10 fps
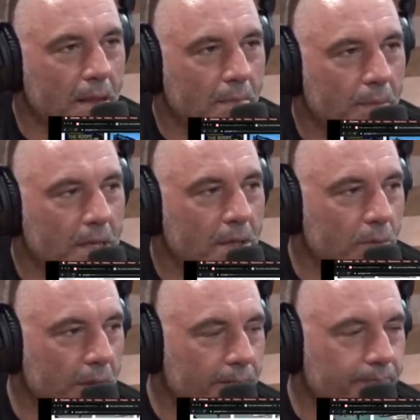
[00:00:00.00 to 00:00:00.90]
But there's either
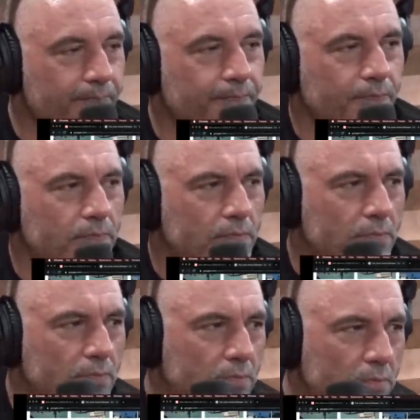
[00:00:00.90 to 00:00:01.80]
also mul- multiple
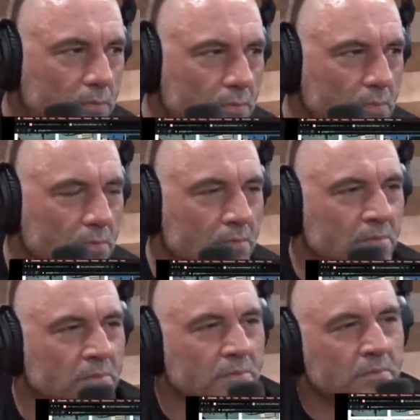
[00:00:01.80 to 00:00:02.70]
billboards. There's one where it was coming
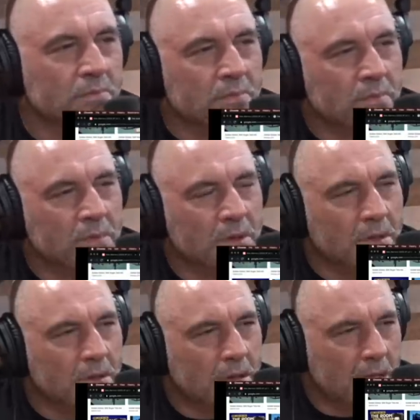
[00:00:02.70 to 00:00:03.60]
soon. How old is he?
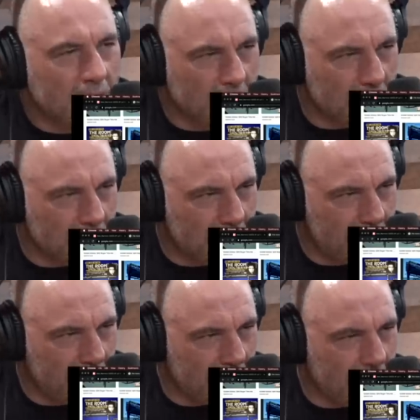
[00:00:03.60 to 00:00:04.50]
And Nobody Yeah. knows.
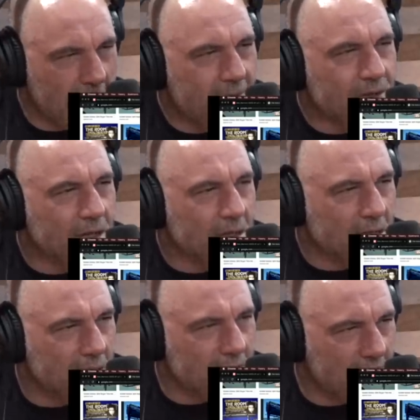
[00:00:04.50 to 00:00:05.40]
Damn, I never saw the
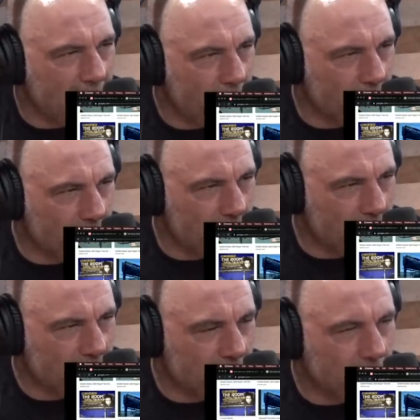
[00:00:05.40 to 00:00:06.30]
the top one
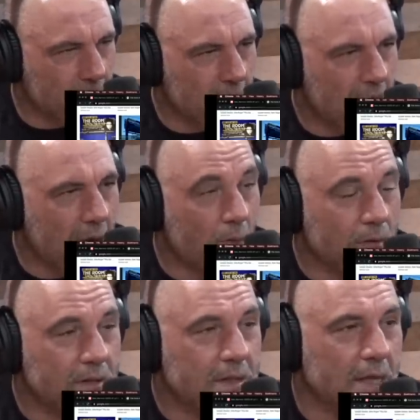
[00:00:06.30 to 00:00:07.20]
coming soon. Well, actually, How
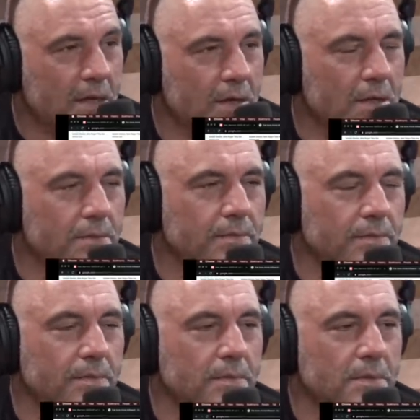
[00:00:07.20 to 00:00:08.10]
old is he? I don't know.
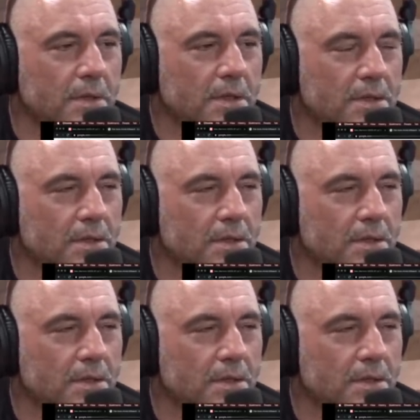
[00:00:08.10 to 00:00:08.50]
He's he